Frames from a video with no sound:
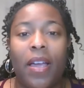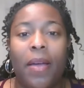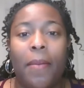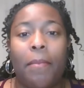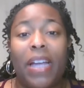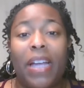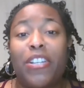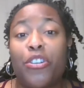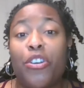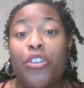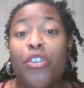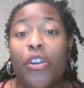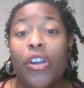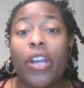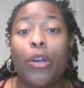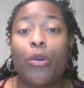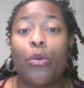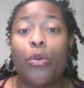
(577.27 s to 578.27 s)
make sure
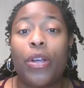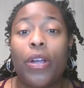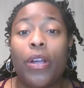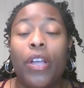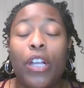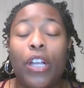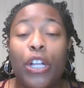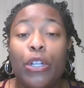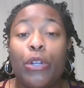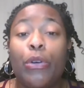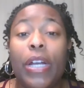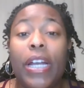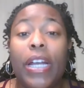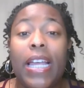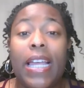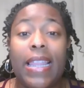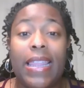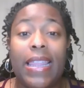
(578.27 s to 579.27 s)
you're
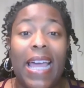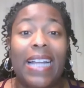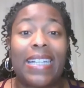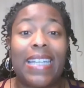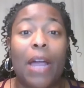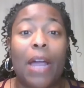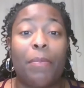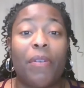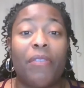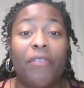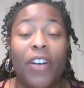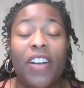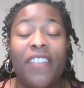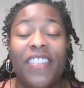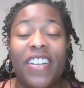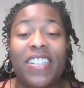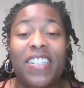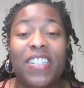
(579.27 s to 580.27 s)
including that type of
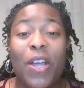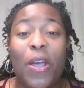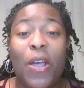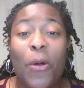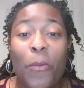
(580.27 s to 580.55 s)
verbiage